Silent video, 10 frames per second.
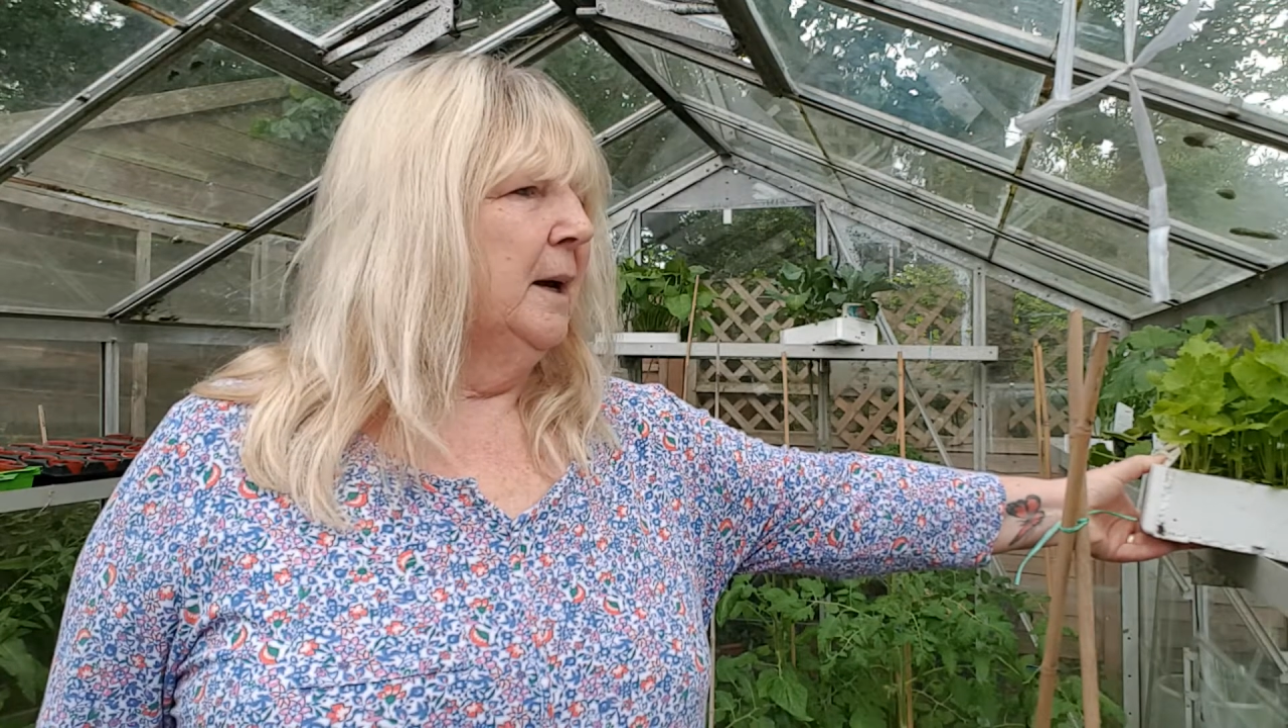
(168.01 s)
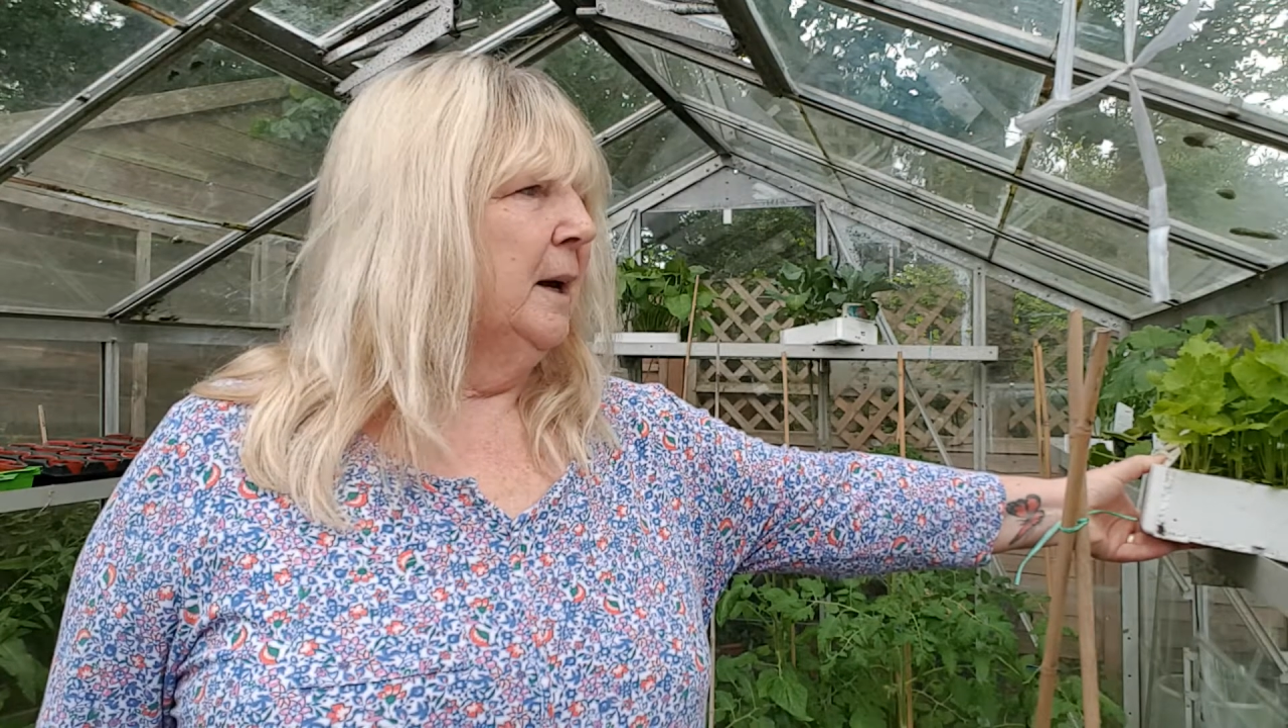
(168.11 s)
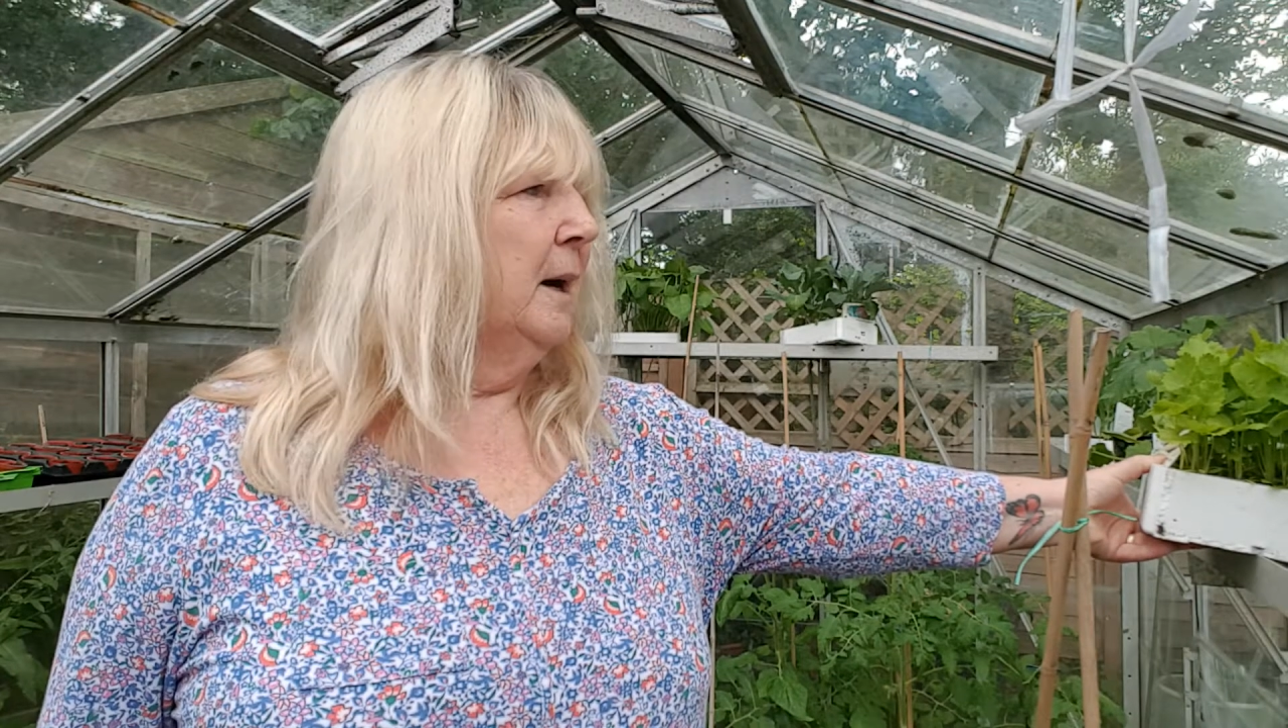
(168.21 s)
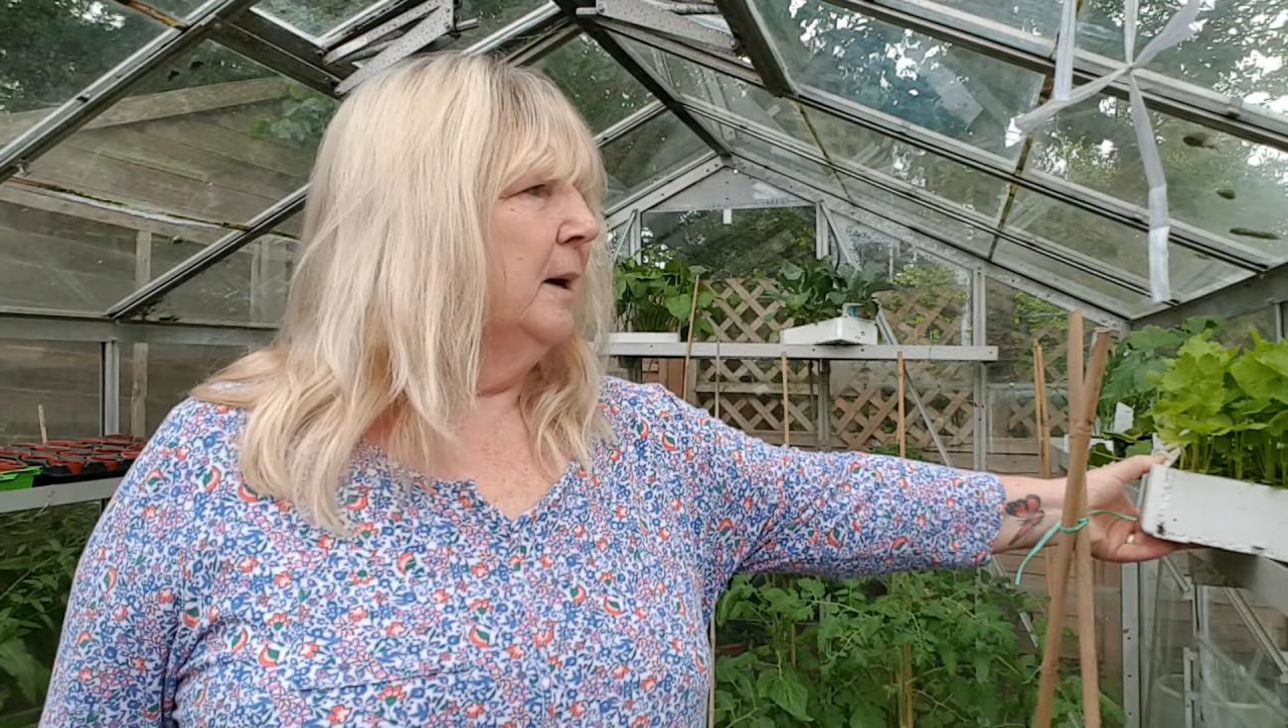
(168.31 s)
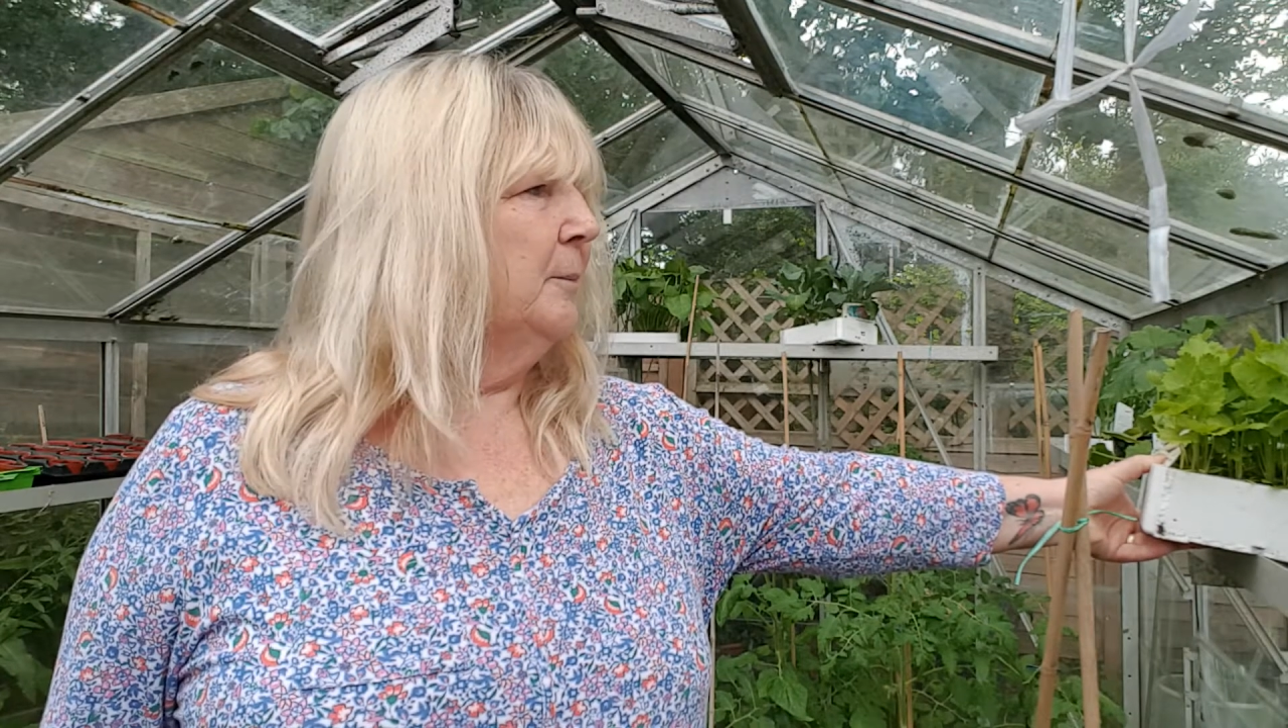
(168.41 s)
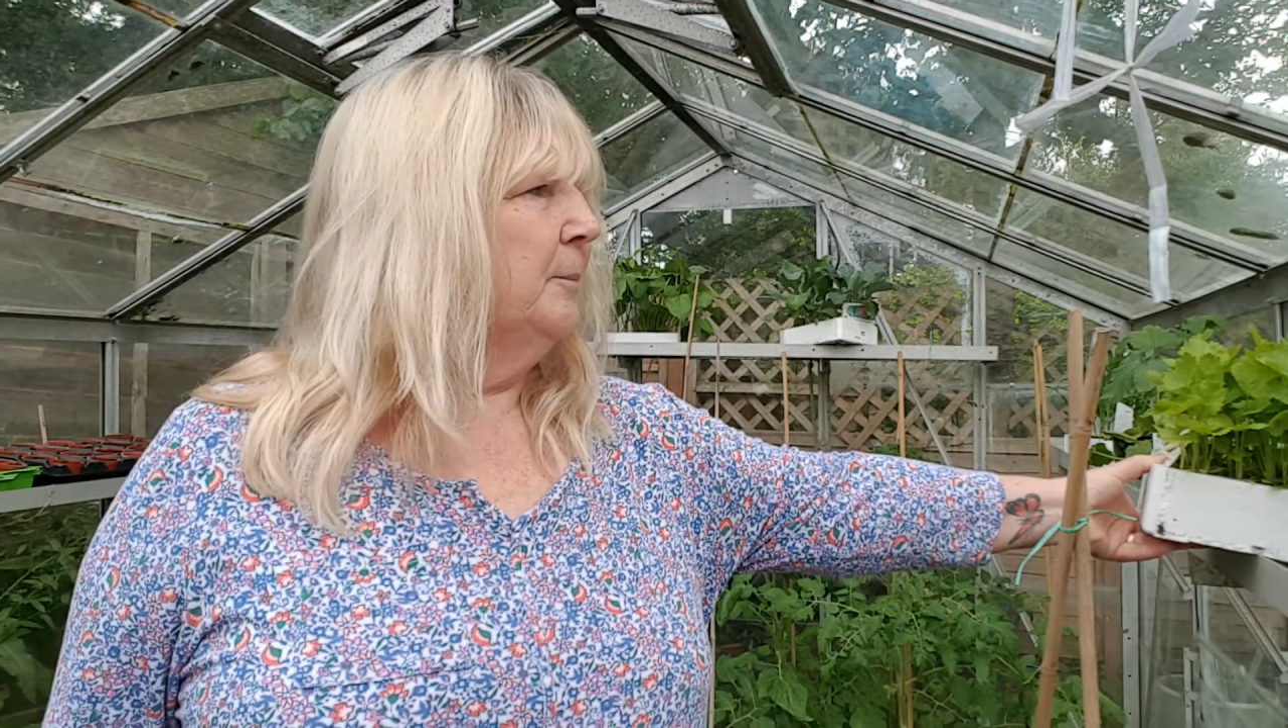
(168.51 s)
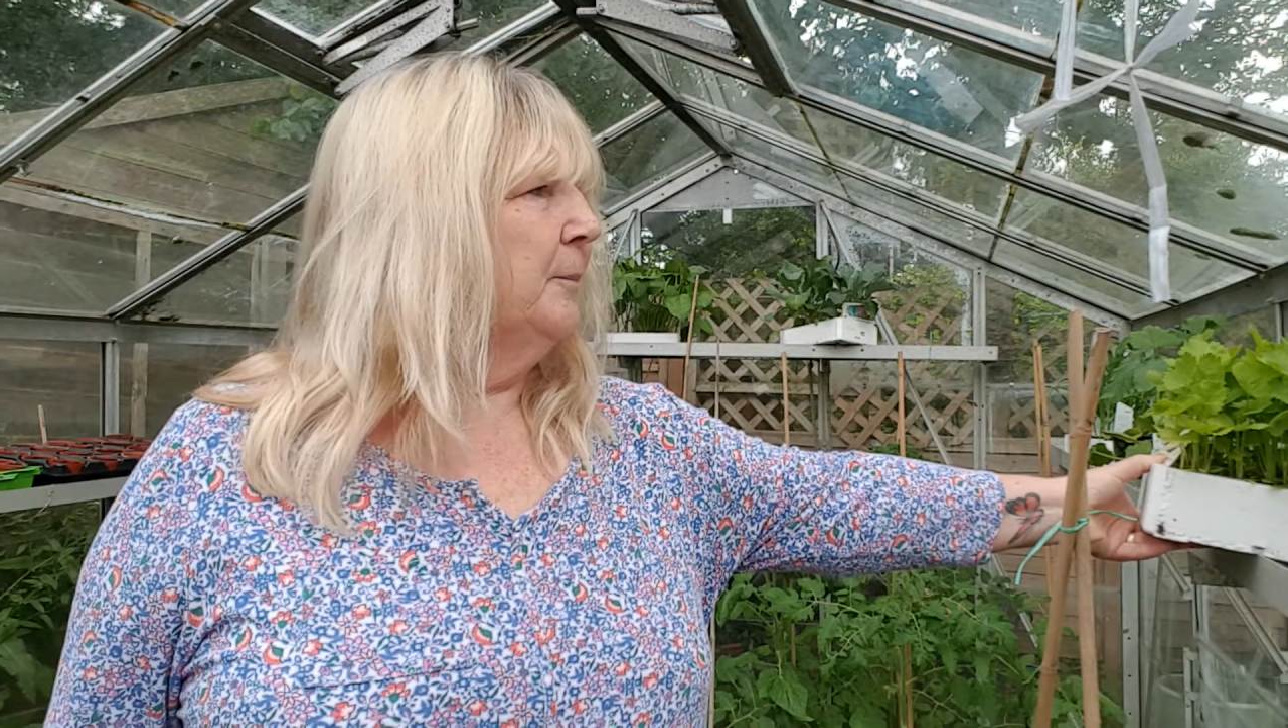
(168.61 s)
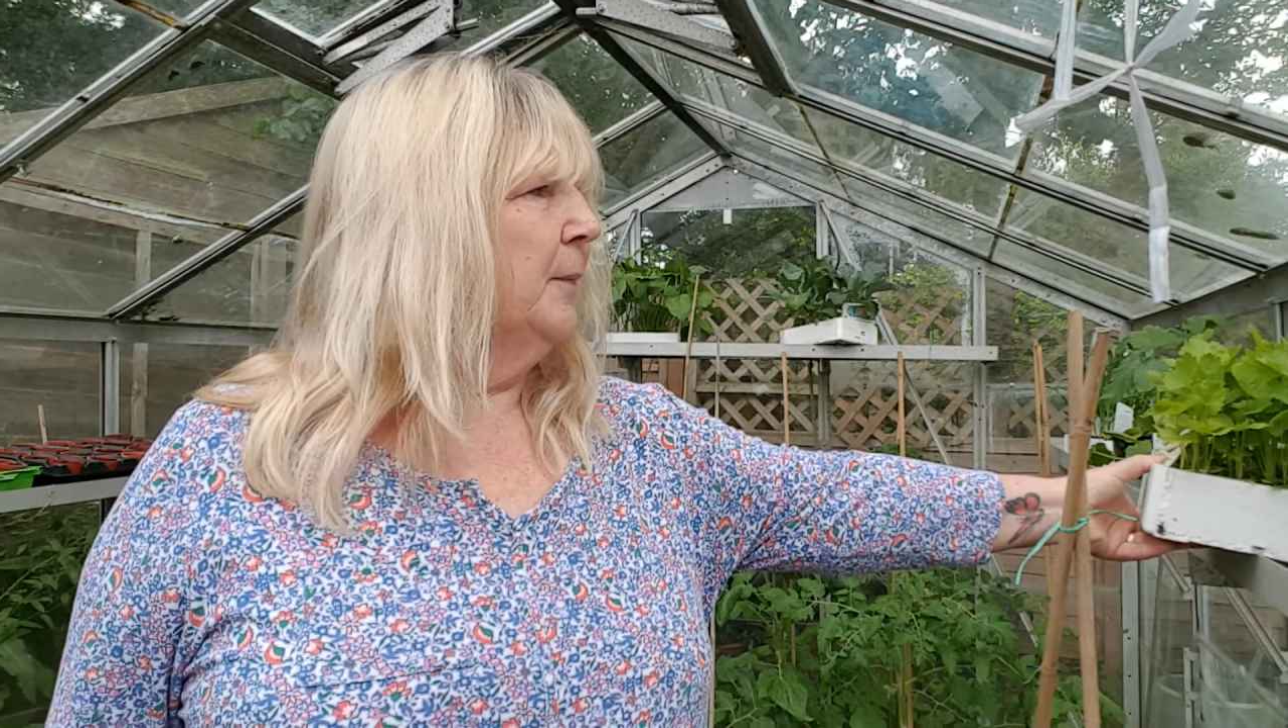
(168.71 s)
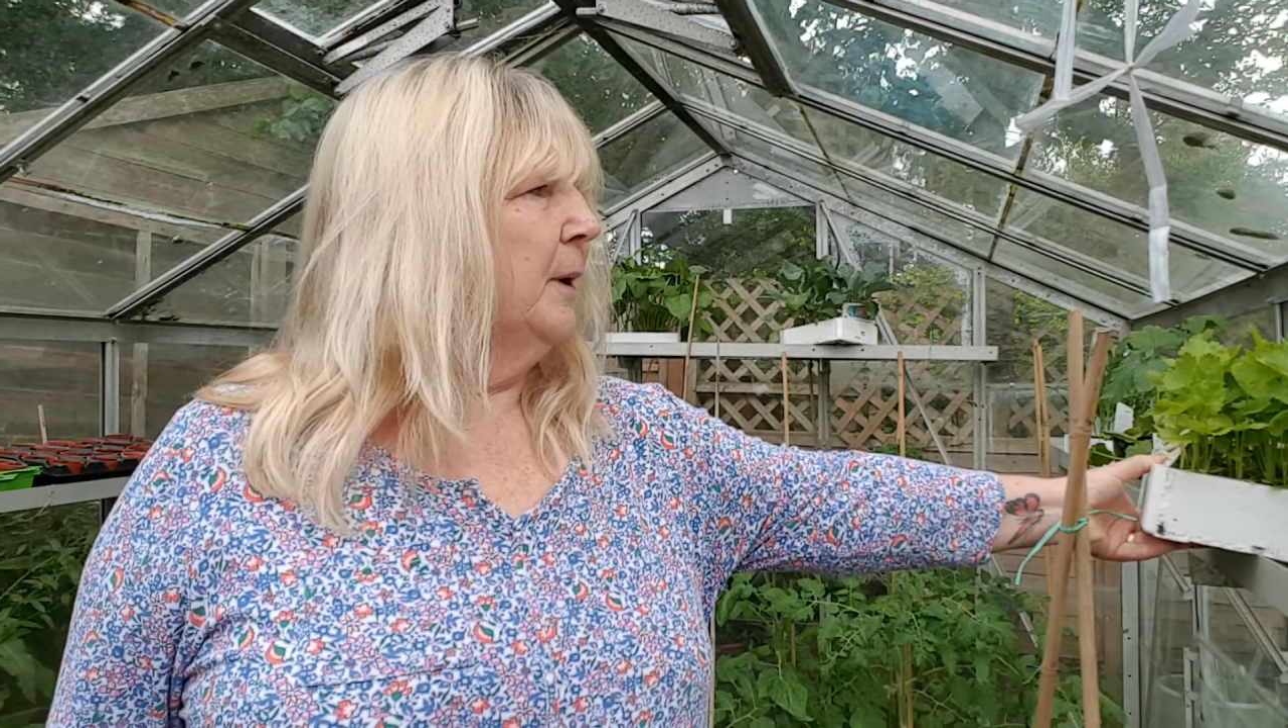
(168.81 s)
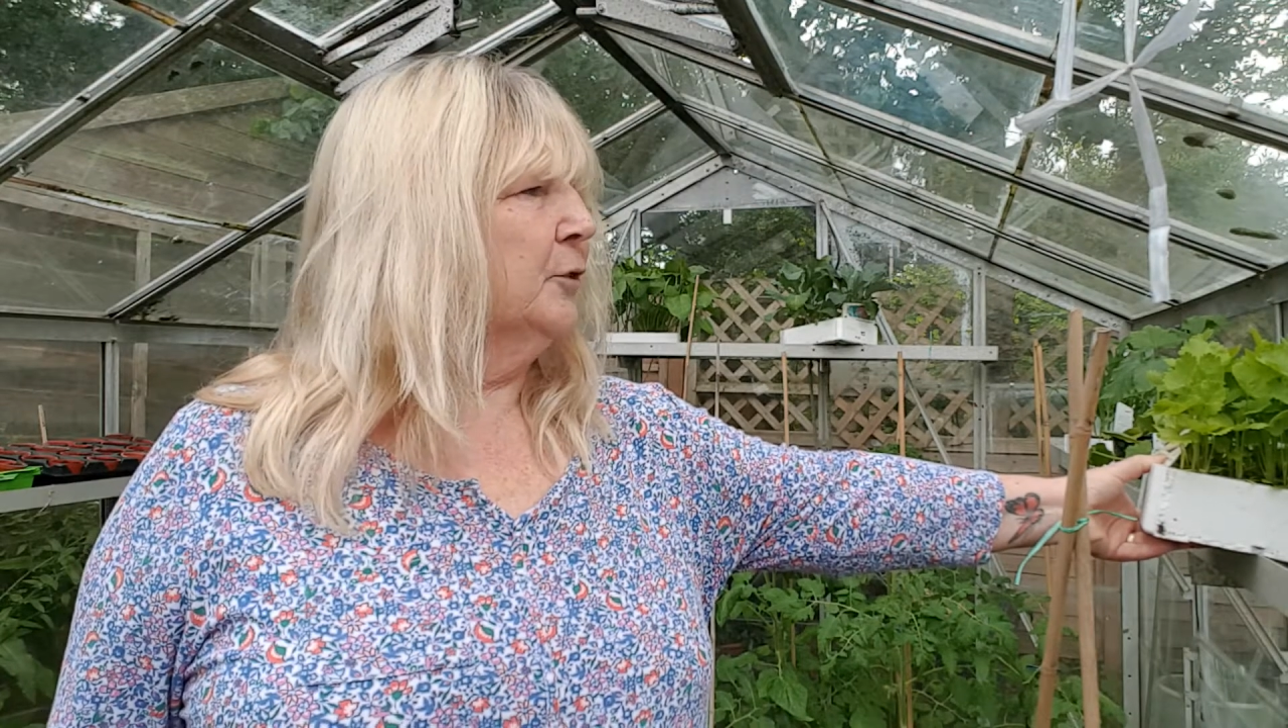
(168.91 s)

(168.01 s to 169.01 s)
I'll